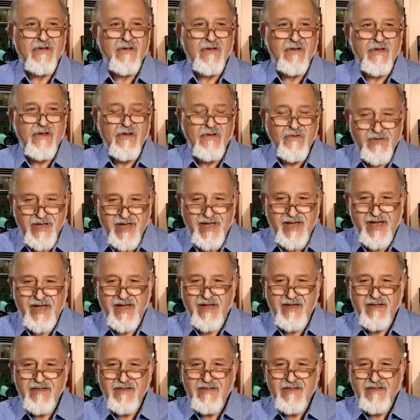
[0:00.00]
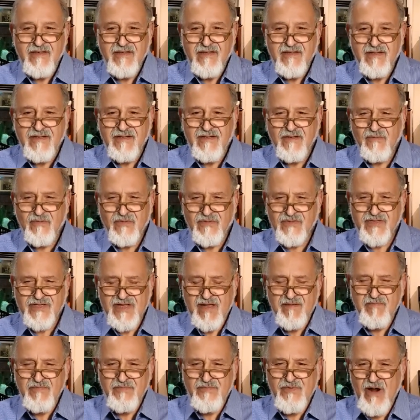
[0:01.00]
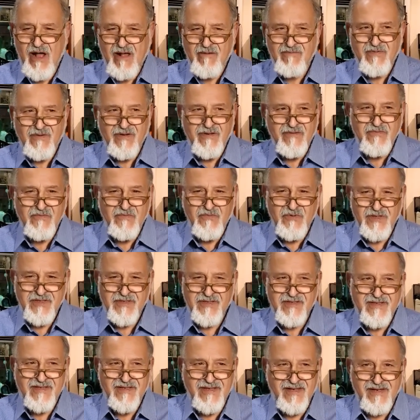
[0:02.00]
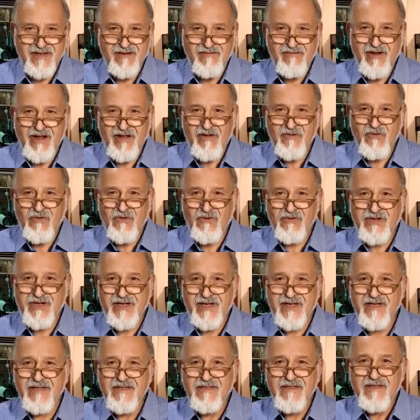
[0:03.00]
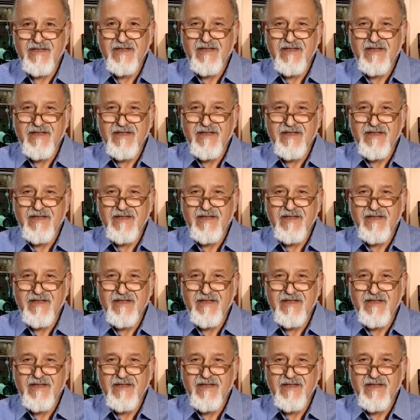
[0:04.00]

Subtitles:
Okay, there was some problem with the recording.